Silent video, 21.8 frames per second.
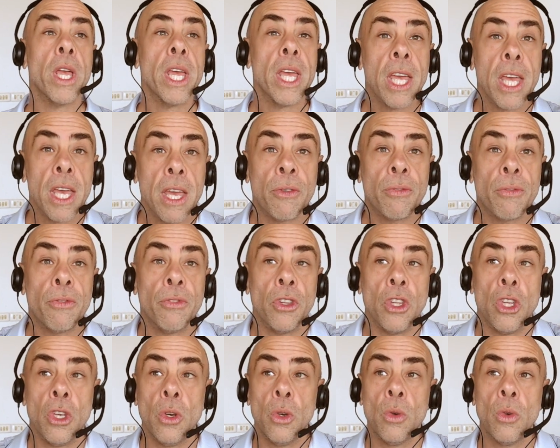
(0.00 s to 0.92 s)
If
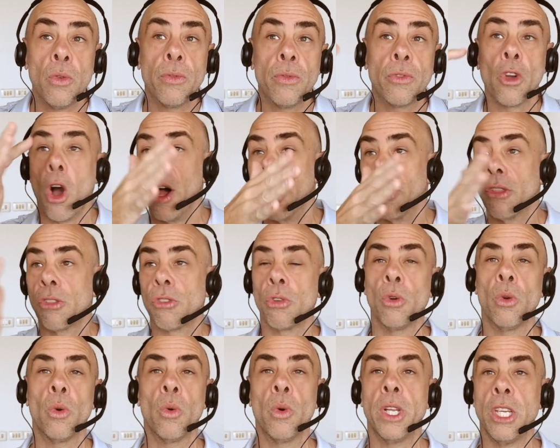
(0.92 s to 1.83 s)
you've gone
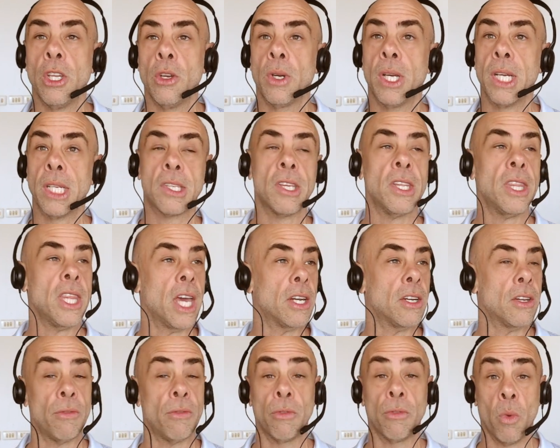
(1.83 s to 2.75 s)
through and you get to the end
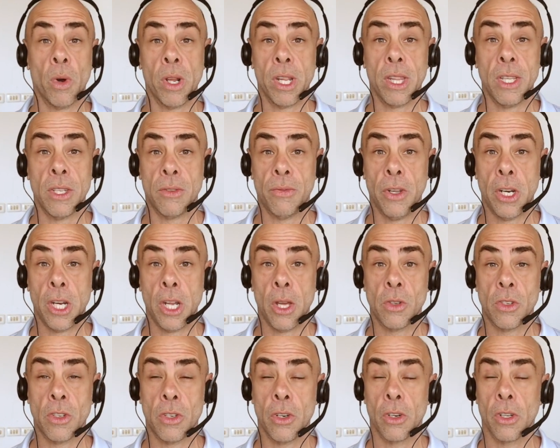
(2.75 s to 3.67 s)
of one of these videos
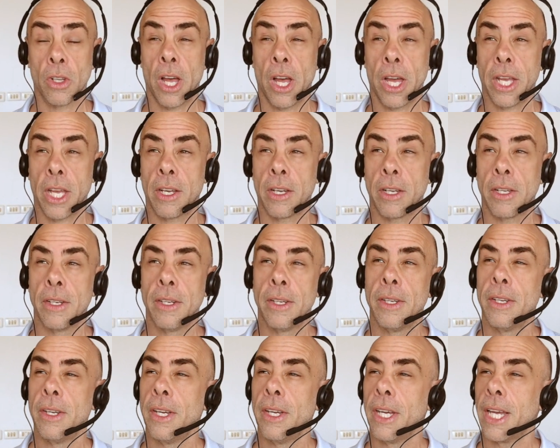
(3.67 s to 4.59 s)
and you're like,
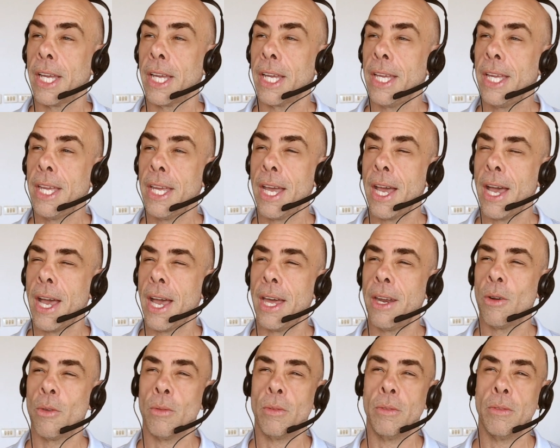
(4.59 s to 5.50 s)
yeah, I
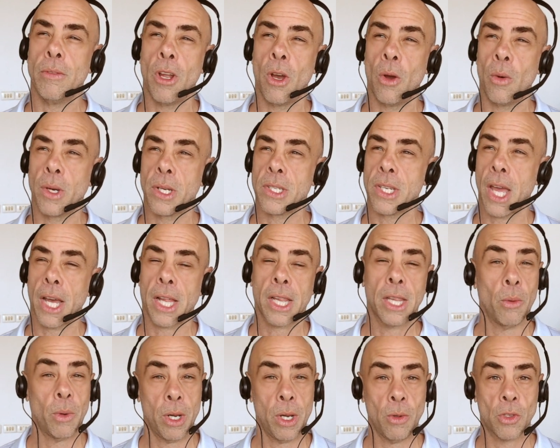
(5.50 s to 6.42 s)
don't know exactly
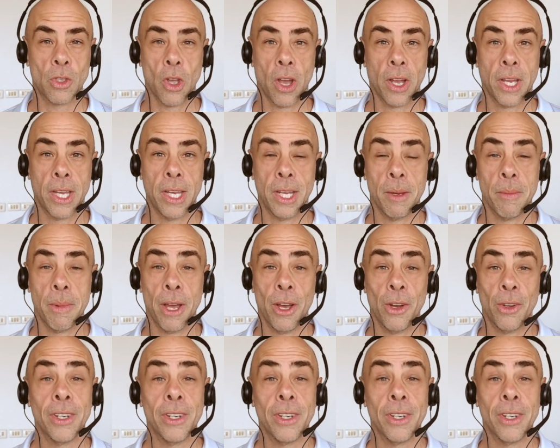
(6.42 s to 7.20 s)
what he was talking about,